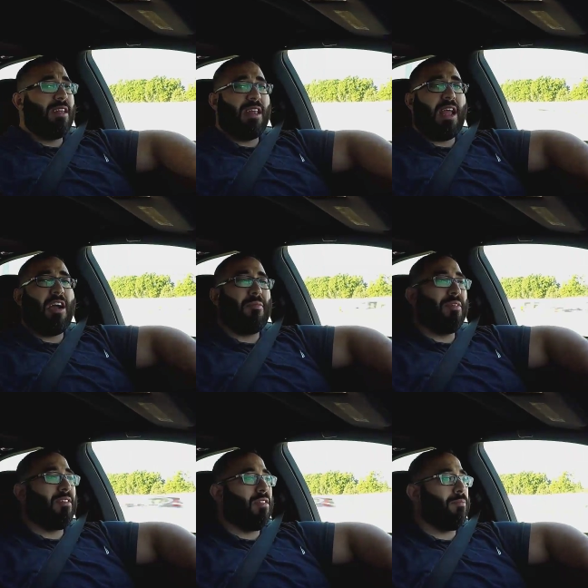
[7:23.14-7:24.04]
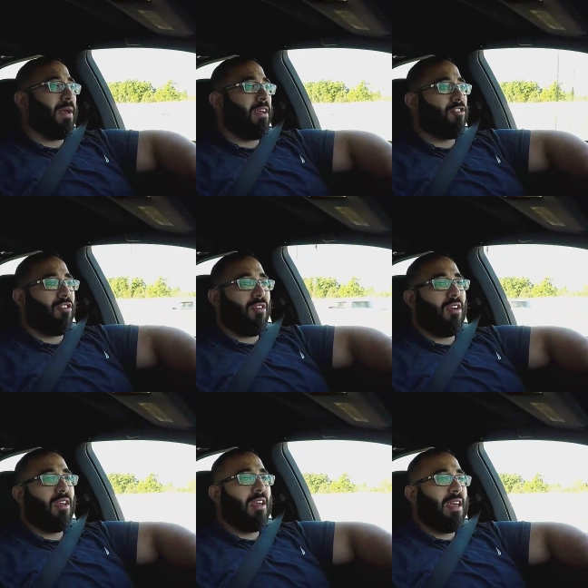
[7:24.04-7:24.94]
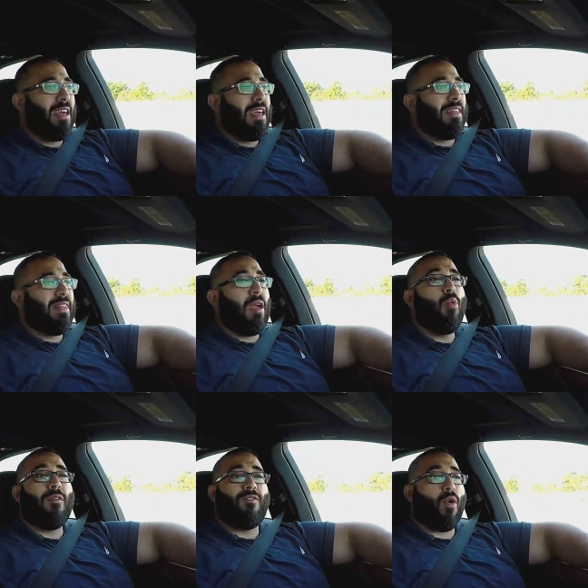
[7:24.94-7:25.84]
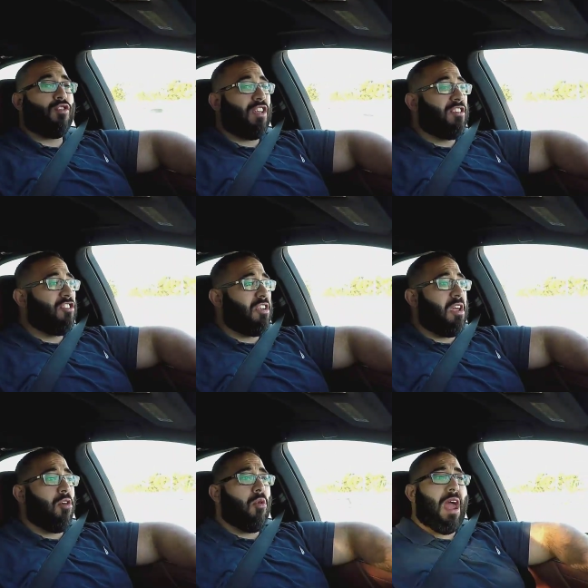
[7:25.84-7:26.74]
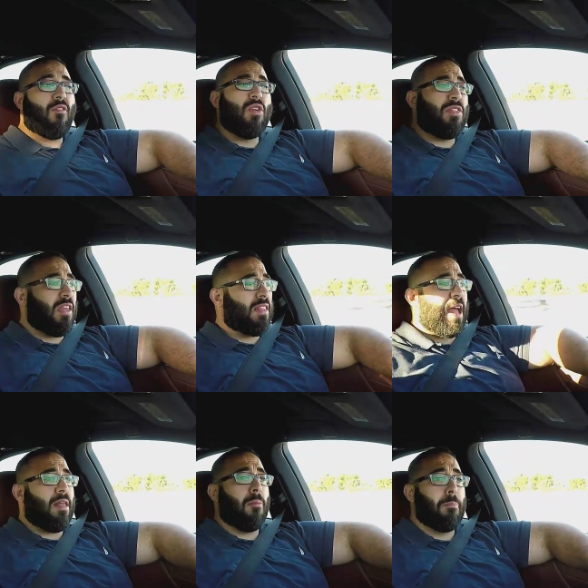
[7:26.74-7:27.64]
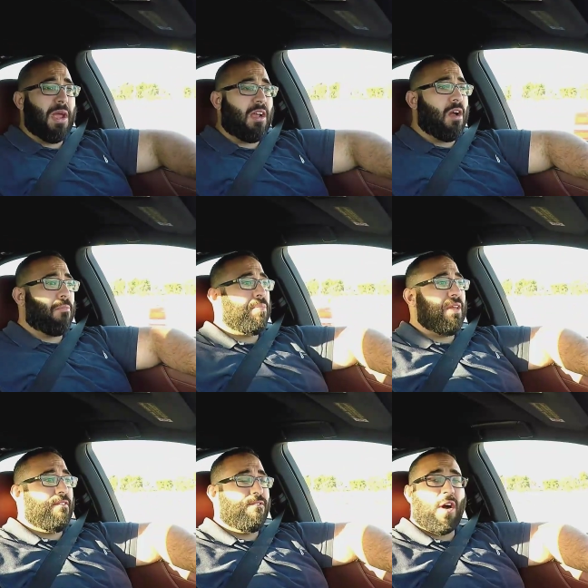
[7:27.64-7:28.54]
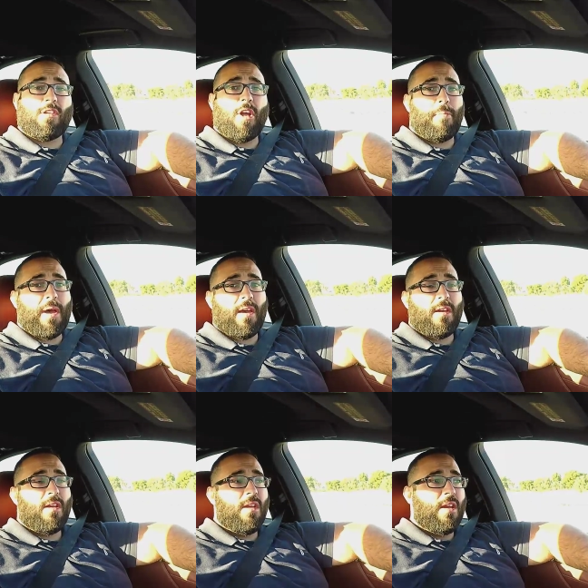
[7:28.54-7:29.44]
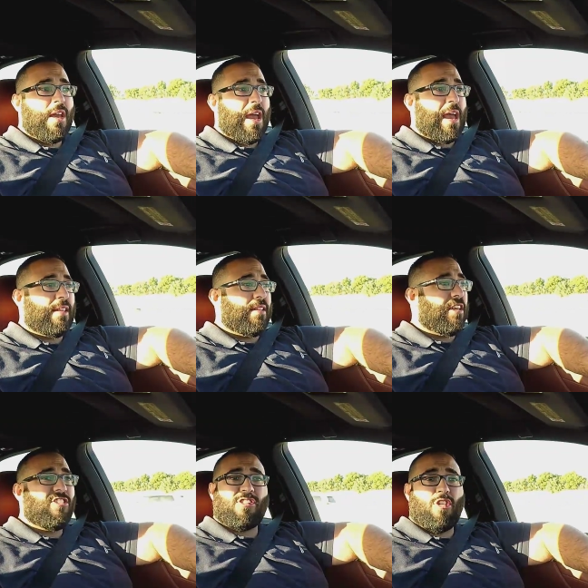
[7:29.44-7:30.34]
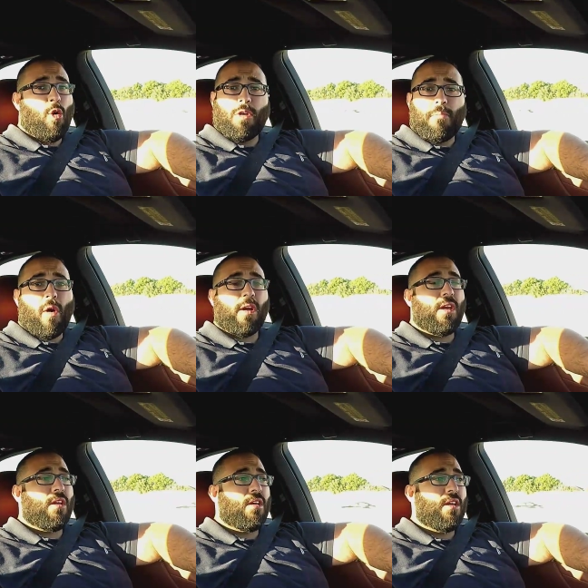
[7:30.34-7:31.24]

They come into the picture. They reverse engineer everything that a big company fucked up at, and then they just go to market.